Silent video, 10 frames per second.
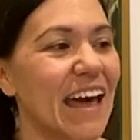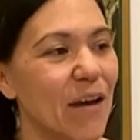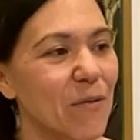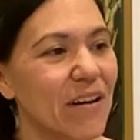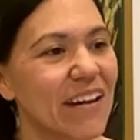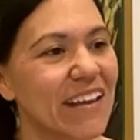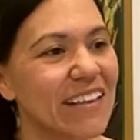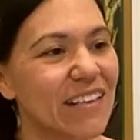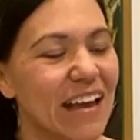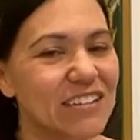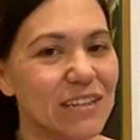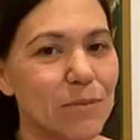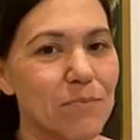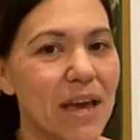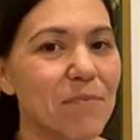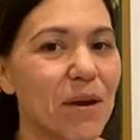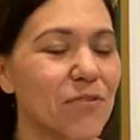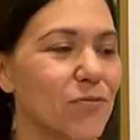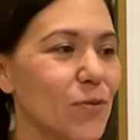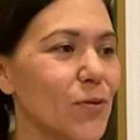I want to actually make my
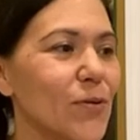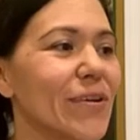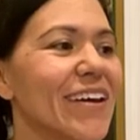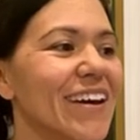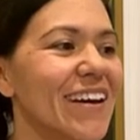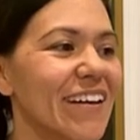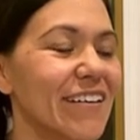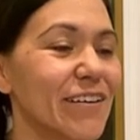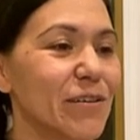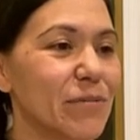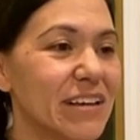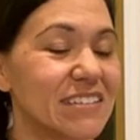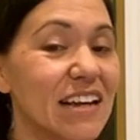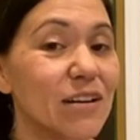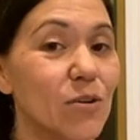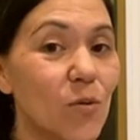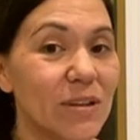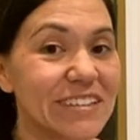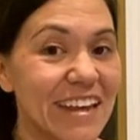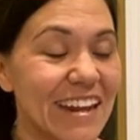food um, because I know
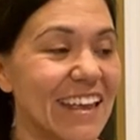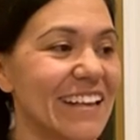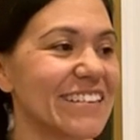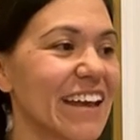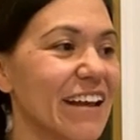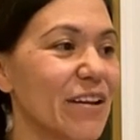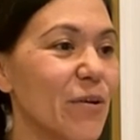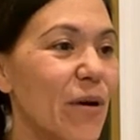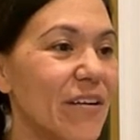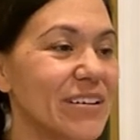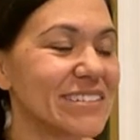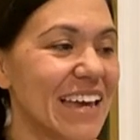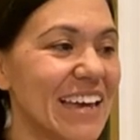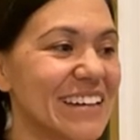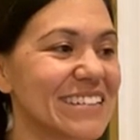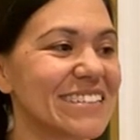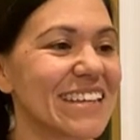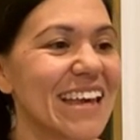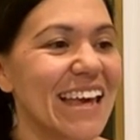what's in it. I know how it tastes